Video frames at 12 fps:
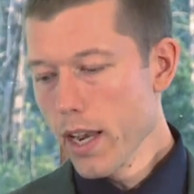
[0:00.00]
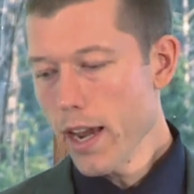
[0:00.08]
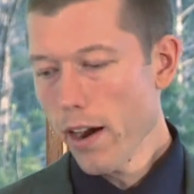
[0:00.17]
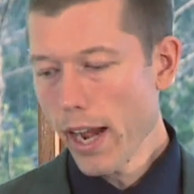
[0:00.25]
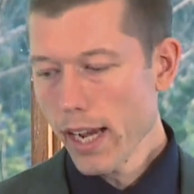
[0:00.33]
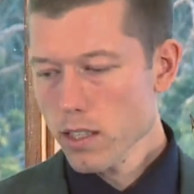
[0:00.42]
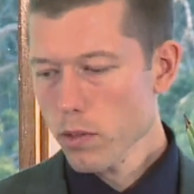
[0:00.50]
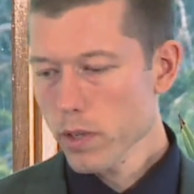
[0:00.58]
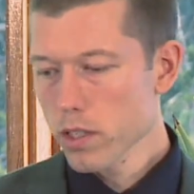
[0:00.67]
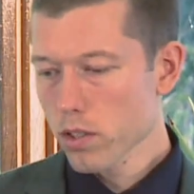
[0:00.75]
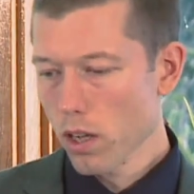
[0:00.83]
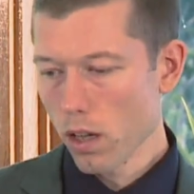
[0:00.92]
Now, as a
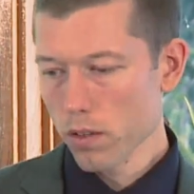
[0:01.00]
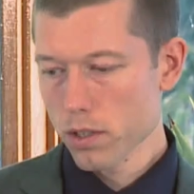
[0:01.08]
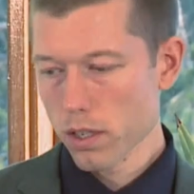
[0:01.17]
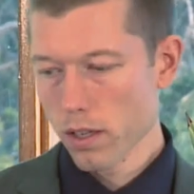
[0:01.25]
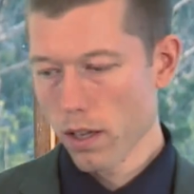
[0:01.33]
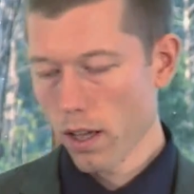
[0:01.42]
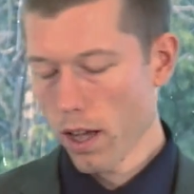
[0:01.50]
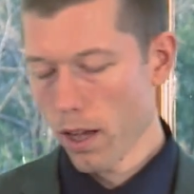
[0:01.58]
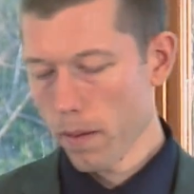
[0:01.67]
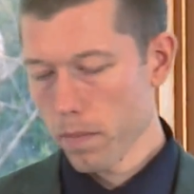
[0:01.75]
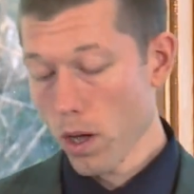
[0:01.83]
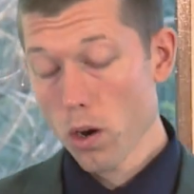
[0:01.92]
result,
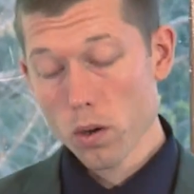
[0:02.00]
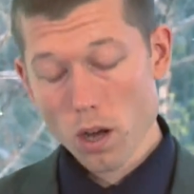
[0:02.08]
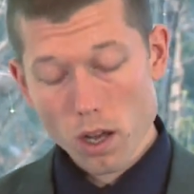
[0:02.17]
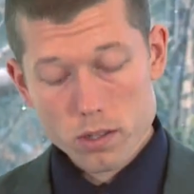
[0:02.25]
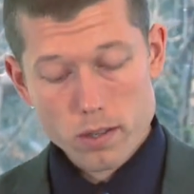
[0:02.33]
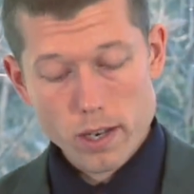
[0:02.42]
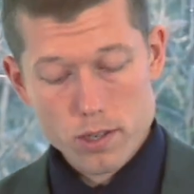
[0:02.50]
also